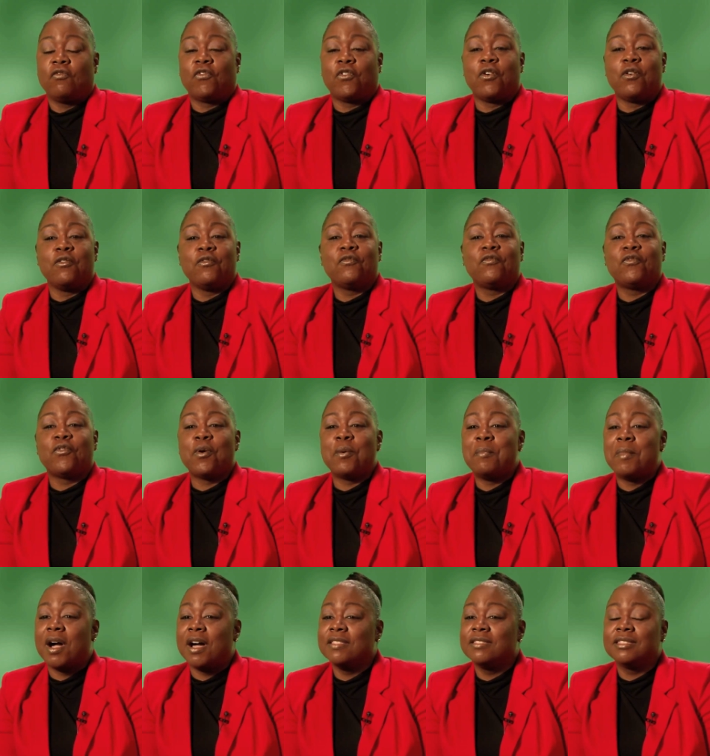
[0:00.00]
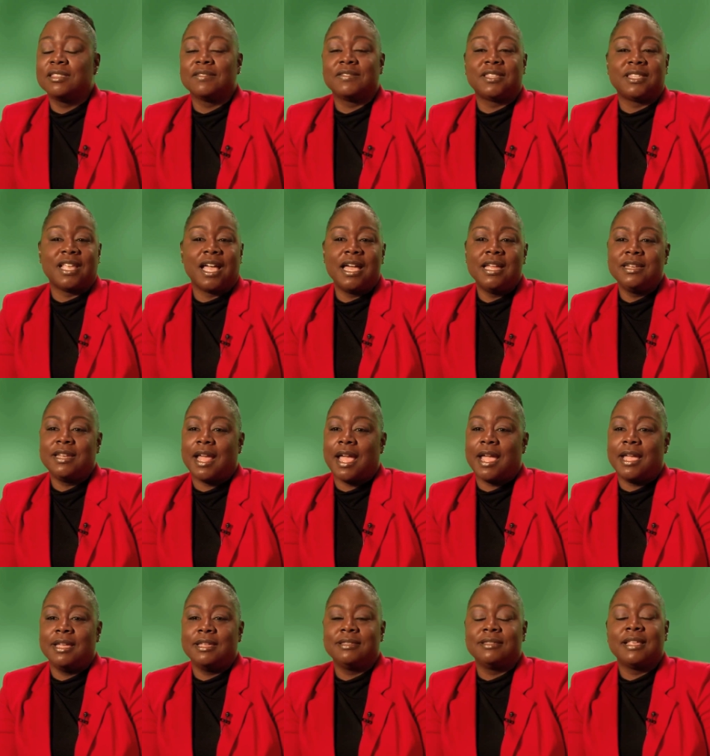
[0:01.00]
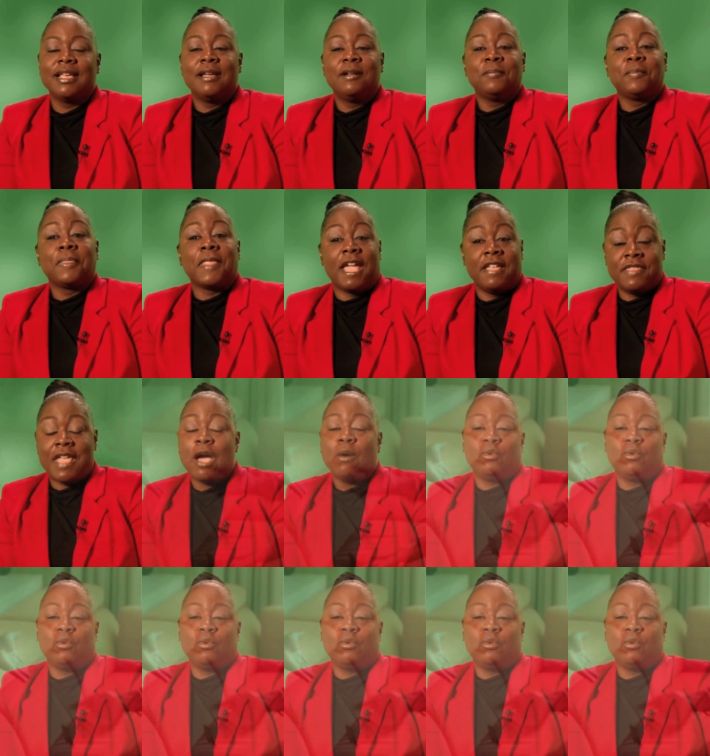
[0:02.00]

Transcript: for, for months of Sundays, and